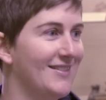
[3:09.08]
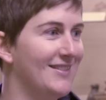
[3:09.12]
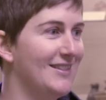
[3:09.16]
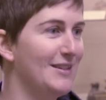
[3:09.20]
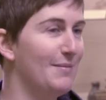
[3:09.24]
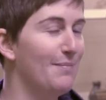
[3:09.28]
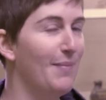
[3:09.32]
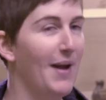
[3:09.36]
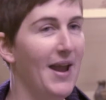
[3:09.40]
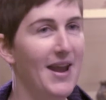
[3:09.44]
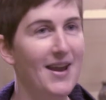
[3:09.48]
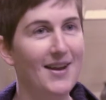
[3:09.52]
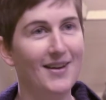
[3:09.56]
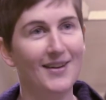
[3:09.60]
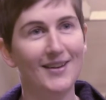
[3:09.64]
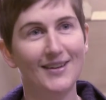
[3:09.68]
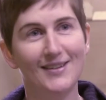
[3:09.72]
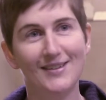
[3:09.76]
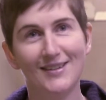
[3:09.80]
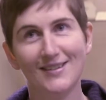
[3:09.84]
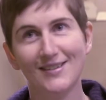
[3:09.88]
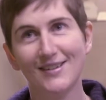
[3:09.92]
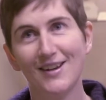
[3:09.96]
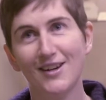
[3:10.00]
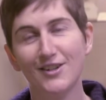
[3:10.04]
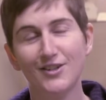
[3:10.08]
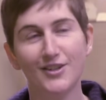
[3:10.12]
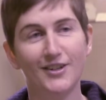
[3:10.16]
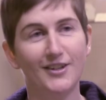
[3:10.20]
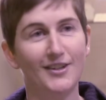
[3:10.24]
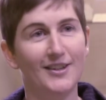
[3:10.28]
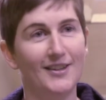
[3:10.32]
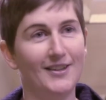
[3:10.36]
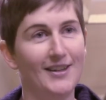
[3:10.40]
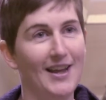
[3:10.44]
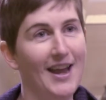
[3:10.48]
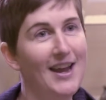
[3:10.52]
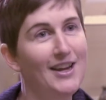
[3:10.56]
debate and discussion
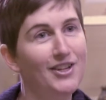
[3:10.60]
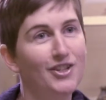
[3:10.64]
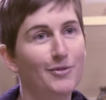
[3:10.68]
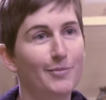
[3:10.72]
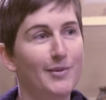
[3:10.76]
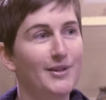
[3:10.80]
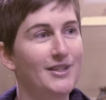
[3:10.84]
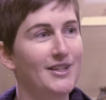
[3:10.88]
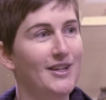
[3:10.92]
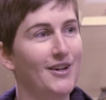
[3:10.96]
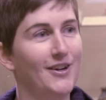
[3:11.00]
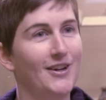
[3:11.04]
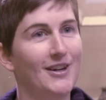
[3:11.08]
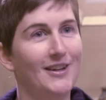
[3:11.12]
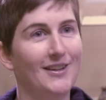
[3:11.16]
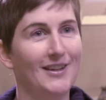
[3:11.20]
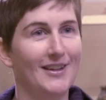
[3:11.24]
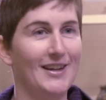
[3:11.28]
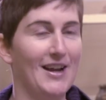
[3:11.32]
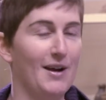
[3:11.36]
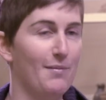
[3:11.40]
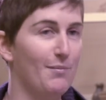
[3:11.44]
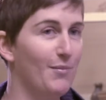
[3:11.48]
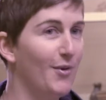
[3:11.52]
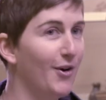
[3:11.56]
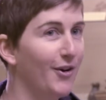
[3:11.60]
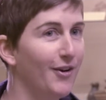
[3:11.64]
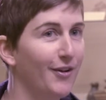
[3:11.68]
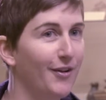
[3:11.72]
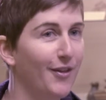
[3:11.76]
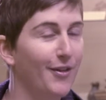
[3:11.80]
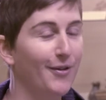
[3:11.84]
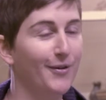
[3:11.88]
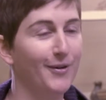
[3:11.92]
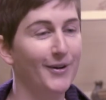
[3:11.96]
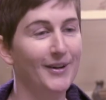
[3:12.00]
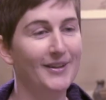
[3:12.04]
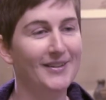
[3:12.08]
and the ancient material and our modern
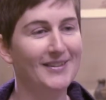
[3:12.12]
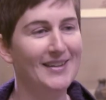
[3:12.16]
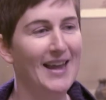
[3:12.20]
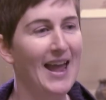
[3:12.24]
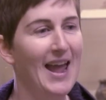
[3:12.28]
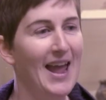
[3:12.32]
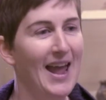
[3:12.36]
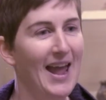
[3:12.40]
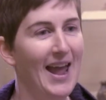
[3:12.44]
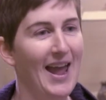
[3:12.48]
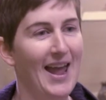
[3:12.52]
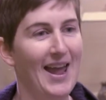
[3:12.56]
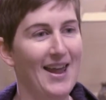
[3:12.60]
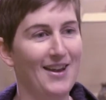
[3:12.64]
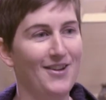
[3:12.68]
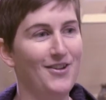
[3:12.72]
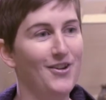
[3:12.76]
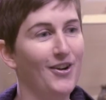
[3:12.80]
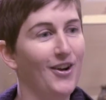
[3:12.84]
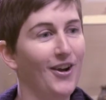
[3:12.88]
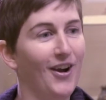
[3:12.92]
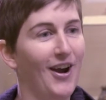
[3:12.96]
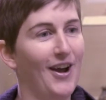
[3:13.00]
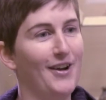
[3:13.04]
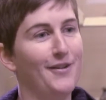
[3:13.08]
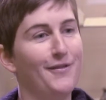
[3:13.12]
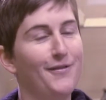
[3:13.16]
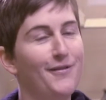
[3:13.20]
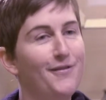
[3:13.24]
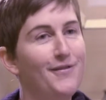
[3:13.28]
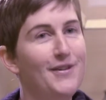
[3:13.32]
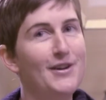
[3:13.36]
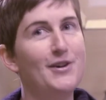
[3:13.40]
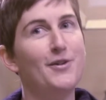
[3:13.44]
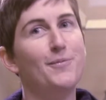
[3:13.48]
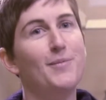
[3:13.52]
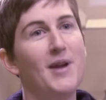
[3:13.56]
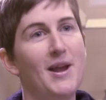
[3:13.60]
thoughts, and you can kind of
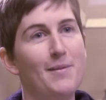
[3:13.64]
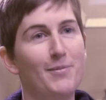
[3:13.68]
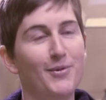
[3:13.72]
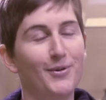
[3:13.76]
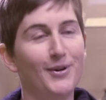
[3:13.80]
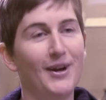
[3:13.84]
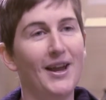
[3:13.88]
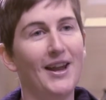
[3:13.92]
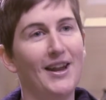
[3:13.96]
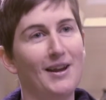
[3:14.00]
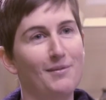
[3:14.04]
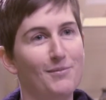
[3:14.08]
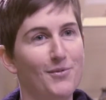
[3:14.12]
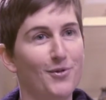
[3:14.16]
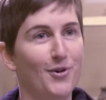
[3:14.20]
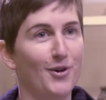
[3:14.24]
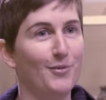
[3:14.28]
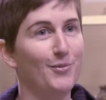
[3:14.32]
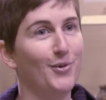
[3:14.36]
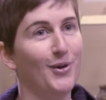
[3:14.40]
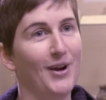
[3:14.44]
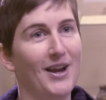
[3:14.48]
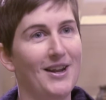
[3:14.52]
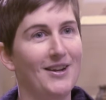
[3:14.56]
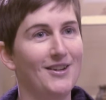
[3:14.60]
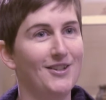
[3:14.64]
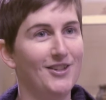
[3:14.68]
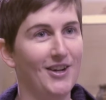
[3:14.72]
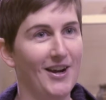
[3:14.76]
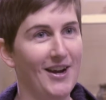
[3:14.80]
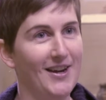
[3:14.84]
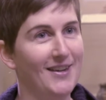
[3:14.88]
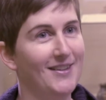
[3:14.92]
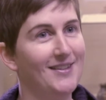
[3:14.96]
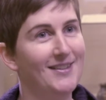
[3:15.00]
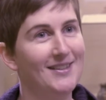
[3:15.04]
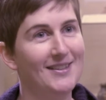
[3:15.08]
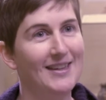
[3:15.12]
feel people getting more and more
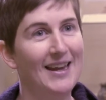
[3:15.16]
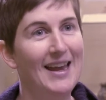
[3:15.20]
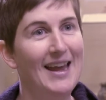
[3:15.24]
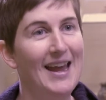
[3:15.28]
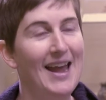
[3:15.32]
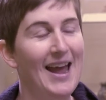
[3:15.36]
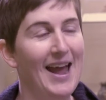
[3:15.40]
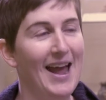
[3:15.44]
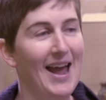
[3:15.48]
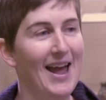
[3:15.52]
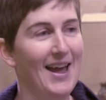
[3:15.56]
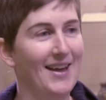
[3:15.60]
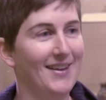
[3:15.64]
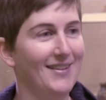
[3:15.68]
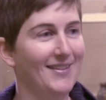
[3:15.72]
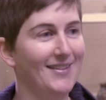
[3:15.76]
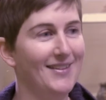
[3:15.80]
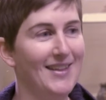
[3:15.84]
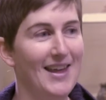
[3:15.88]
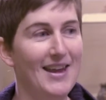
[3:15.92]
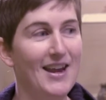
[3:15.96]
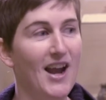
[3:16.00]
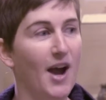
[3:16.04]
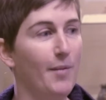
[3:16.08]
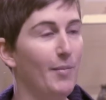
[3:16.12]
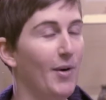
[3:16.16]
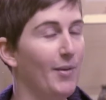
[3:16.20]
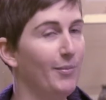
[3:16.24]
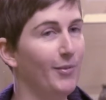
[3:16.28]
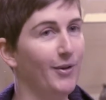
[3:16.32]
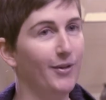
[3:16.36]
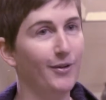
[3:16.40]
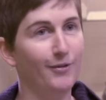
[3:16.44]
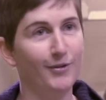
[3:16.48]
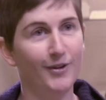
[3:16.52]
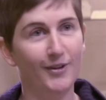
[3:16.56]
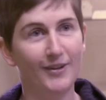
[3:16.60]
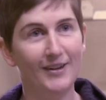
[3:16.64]
energized as they come up with
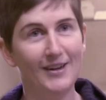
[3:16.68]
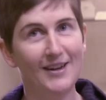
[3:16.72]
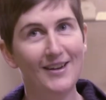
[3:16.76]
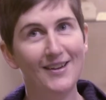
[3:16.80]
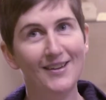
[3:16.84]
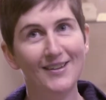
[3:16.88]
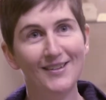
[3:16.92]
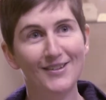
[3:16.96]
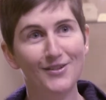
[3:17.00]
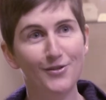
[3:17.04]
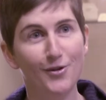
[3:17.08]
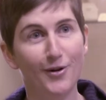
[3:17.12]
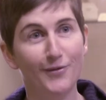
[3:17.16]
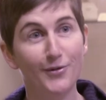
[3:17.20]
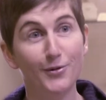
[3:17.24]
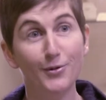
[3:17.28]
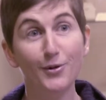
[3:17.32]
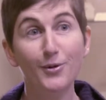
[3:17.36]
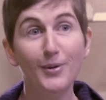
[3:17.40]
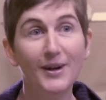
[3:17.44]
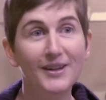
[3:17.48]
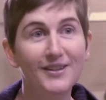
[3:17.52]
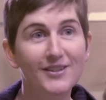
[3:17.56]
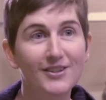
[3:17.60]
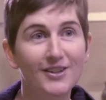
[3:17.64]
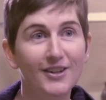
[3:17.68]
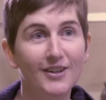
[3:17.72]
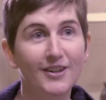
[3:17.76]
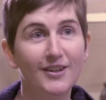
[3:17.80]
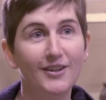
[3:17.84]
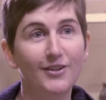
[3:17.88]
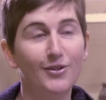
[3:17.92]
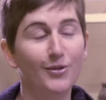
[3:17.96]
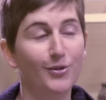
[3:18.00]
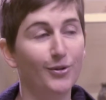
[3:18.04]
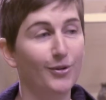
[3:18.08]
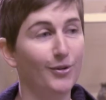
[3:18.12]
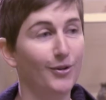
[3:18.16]
a really novel
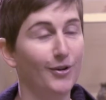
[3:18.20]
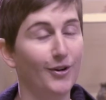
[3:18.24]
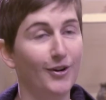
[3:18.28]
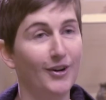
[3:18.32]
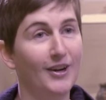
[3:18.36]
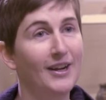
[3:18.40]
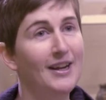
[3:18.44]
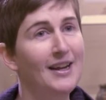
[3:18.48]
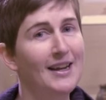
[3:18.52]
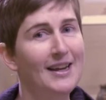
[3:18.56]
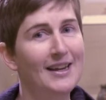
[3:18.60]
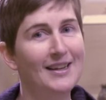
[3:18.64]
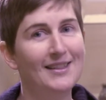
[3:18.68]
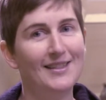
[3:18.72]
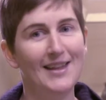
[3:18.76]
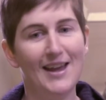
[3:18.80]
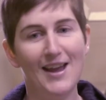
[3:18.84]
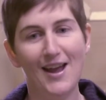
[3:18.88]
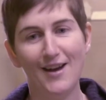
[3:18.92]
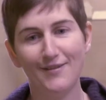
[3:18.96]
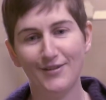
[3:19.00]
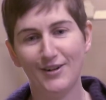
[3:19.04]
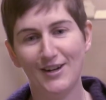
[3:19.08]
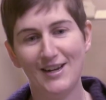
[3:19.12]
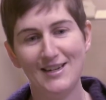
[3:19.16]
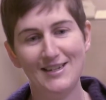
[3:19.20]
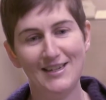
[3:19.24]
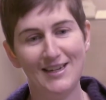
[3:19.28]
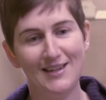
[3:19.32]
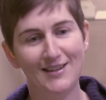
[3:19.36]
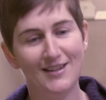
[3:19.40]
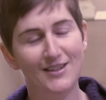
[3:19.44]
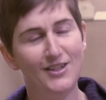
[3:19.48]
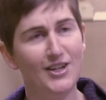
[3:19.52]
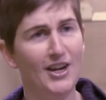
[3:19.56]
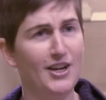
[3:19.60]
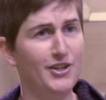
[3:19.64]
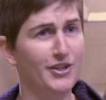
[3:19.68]
question or they have an idea
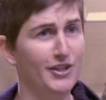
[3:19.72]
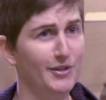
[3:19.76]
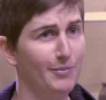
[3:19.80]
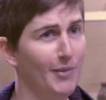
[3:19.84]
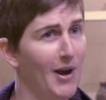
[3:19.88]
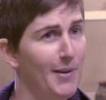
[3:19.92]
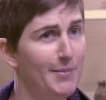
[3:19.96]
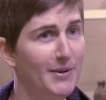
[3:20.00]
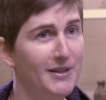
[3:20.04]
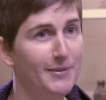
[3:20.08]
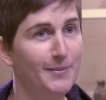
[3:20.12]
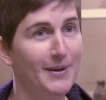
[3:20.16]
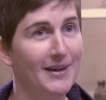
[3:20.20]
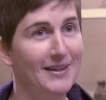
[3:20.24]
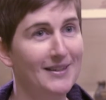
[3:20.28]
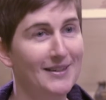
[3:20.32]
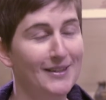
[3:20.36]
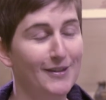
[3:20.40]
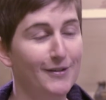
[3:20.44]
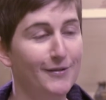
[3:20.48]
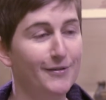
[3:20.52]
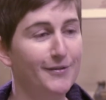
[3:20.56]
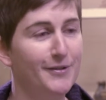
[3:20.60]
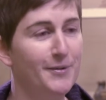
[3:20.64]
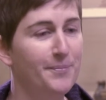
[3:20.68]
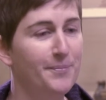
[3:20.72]
that changes my perspective.